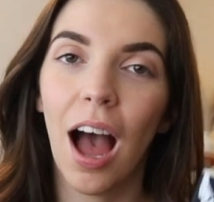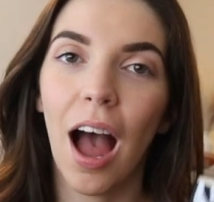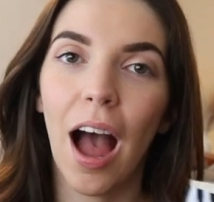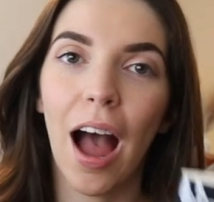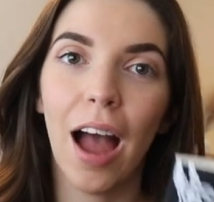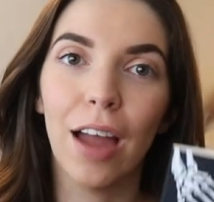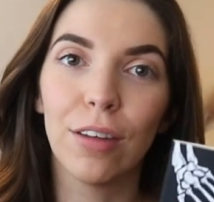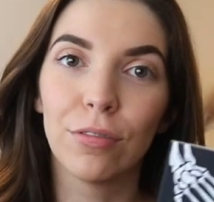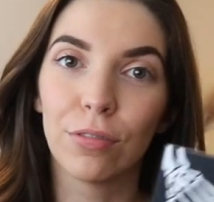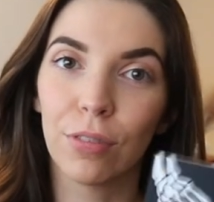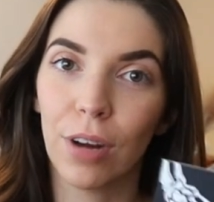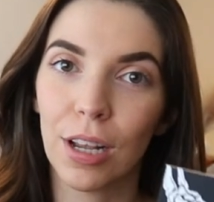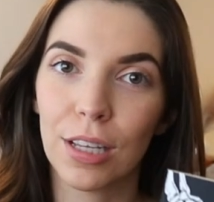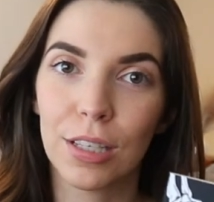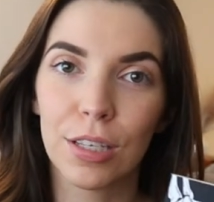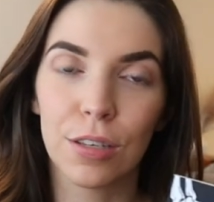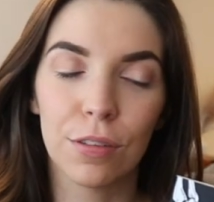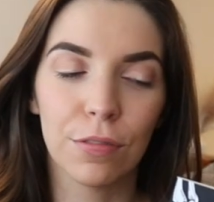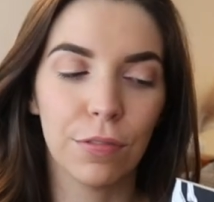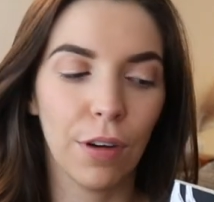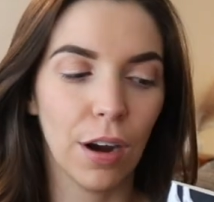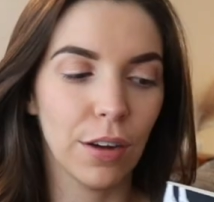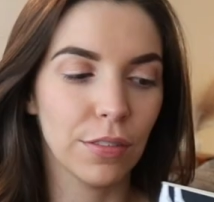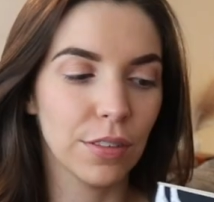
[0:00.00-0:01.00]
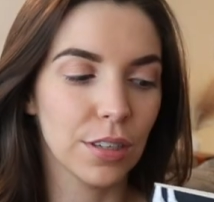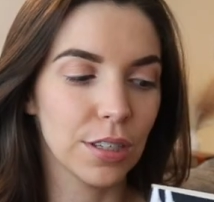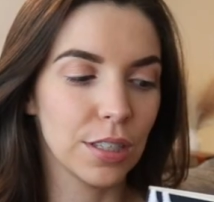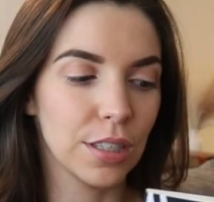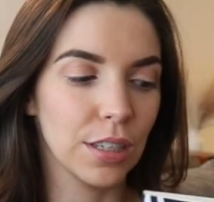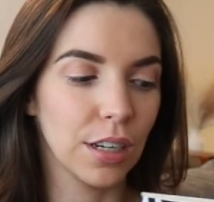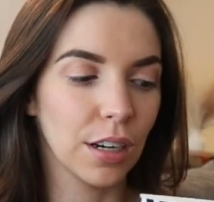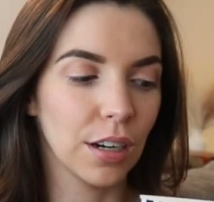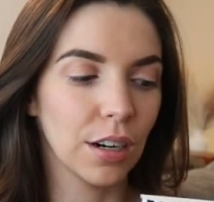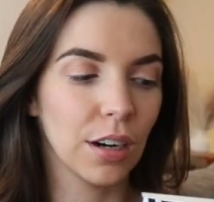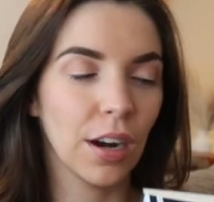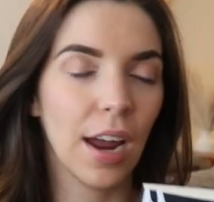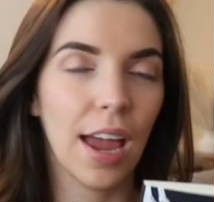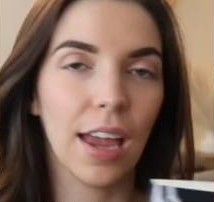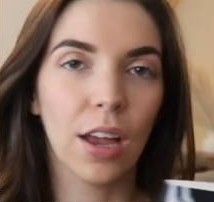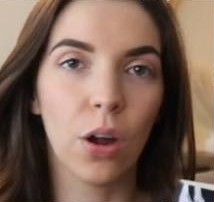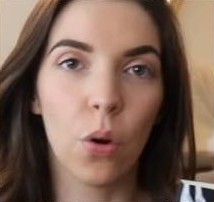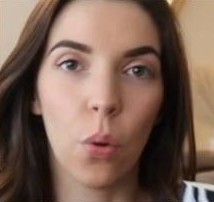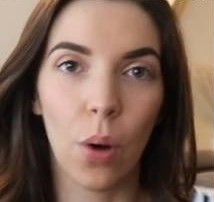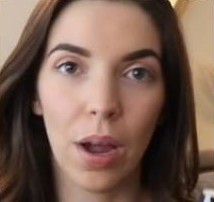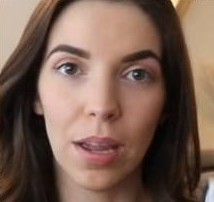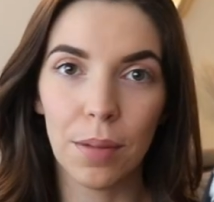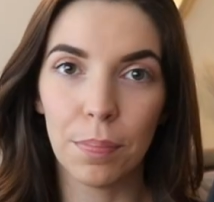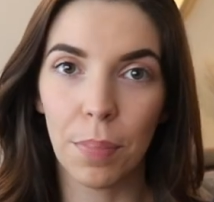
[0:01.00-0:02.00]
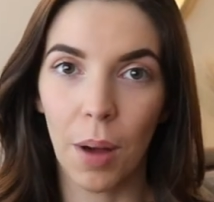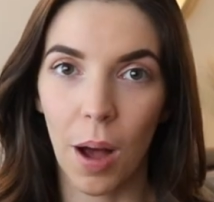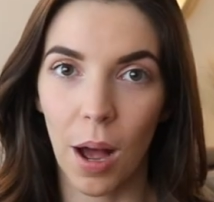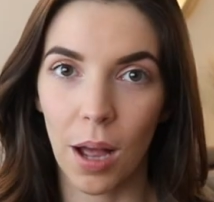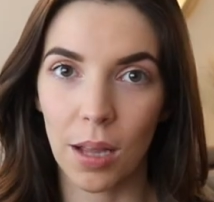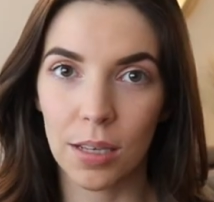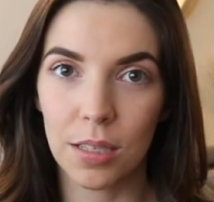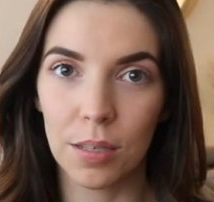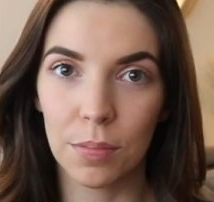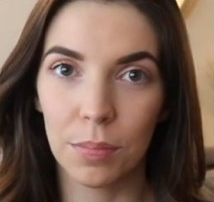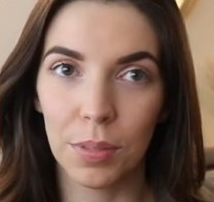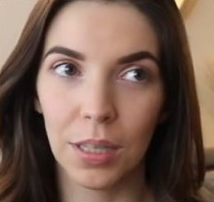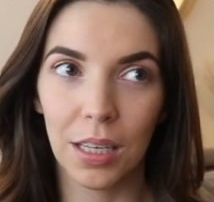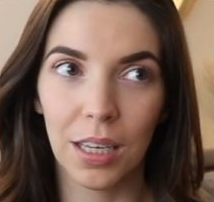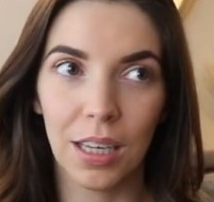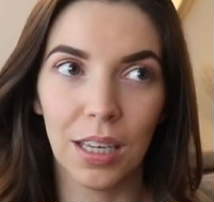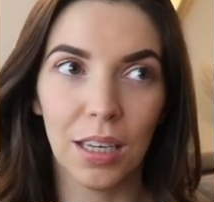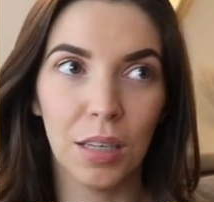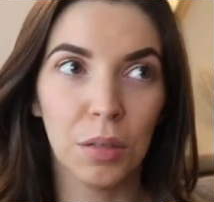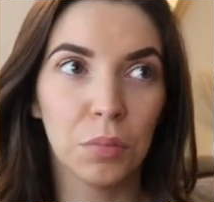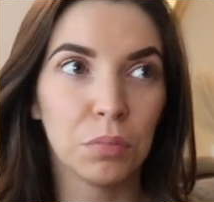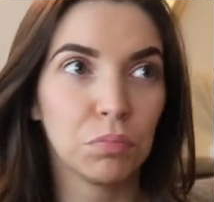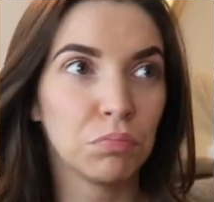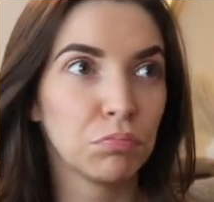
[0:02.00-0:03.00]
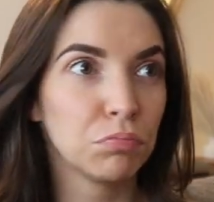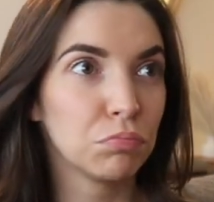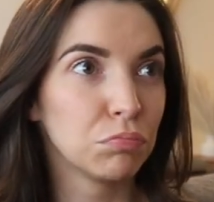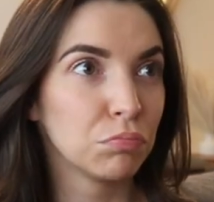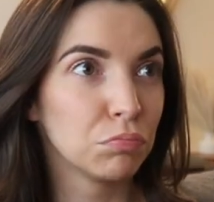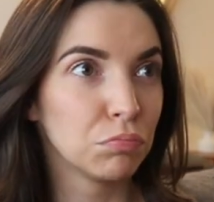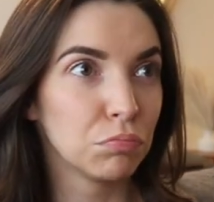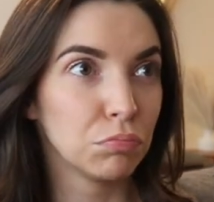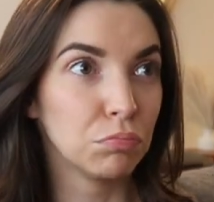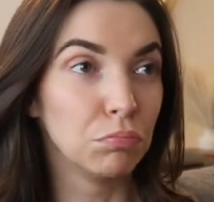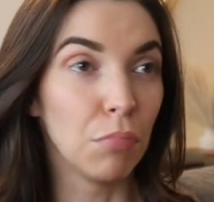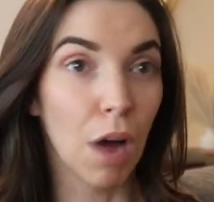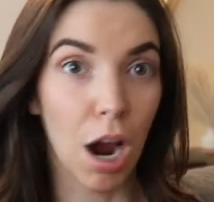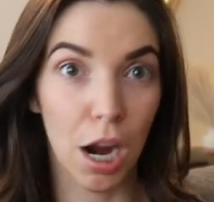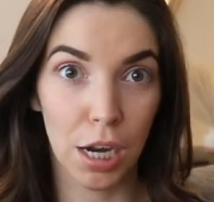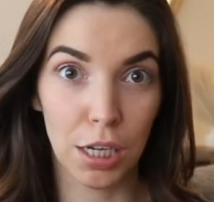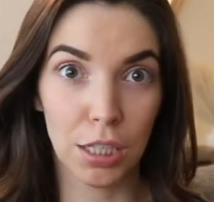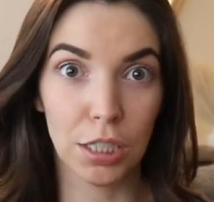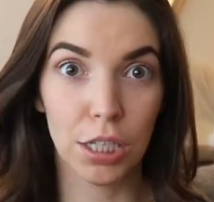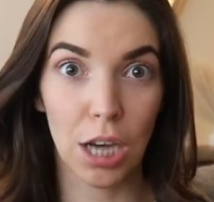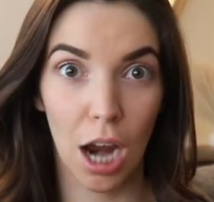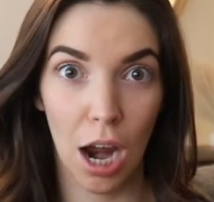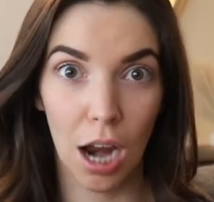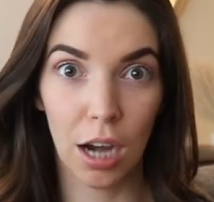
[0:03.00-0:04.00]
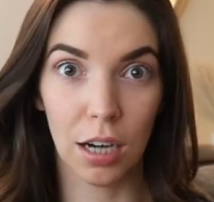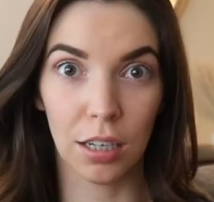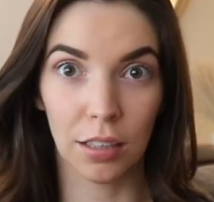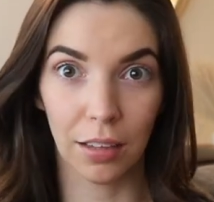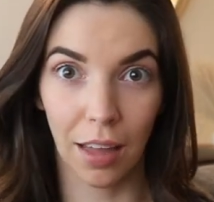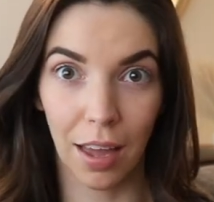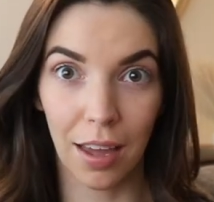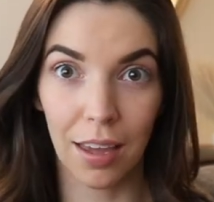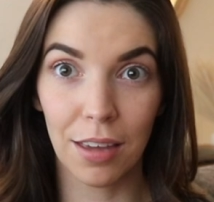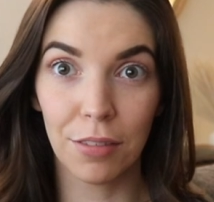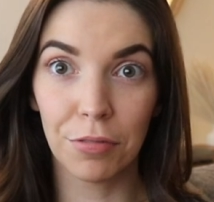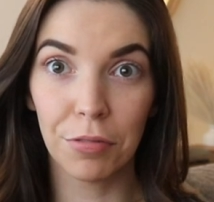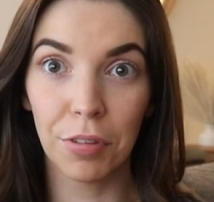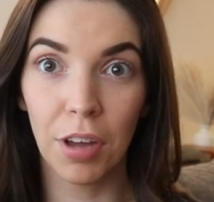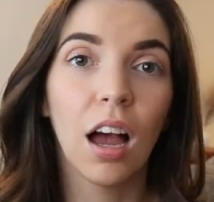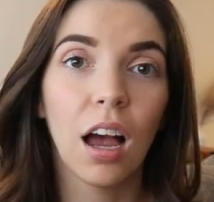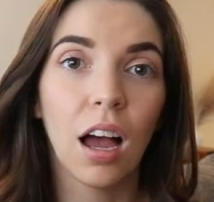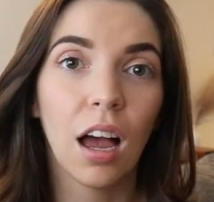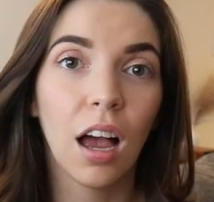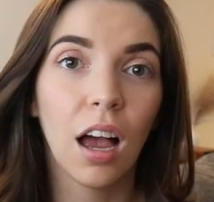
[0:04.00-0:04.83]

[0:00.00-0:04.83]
I've read so far this year, and quite possibly my entire life.